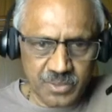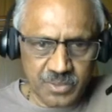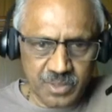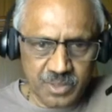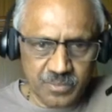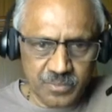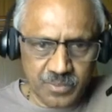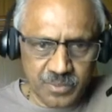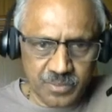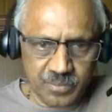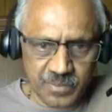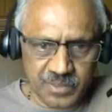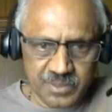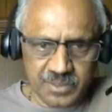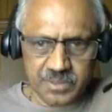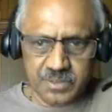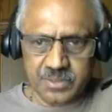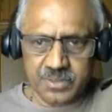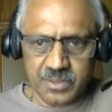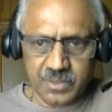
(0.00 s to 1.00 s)
therefore the measure
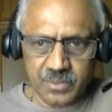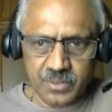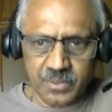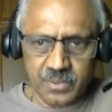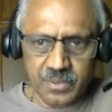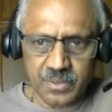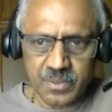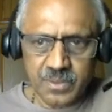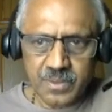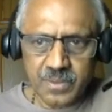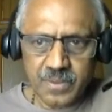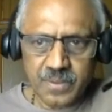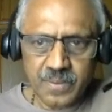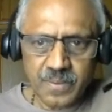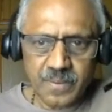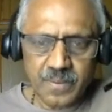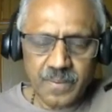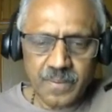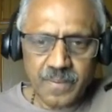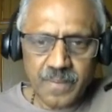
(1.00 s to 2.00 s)
is 0.
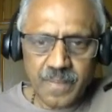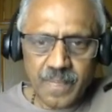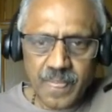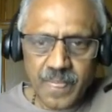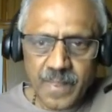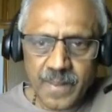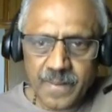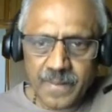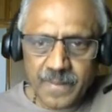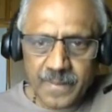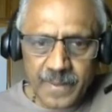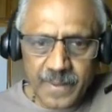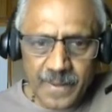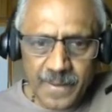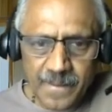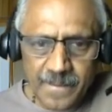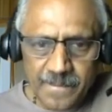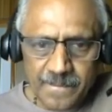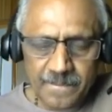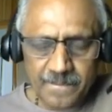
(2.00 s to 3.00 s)
Yeah,
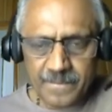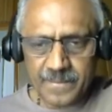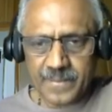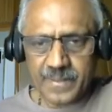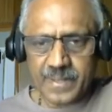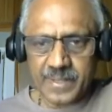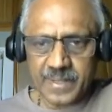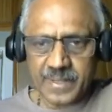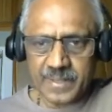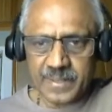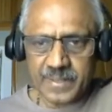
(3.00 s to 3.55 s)
correct.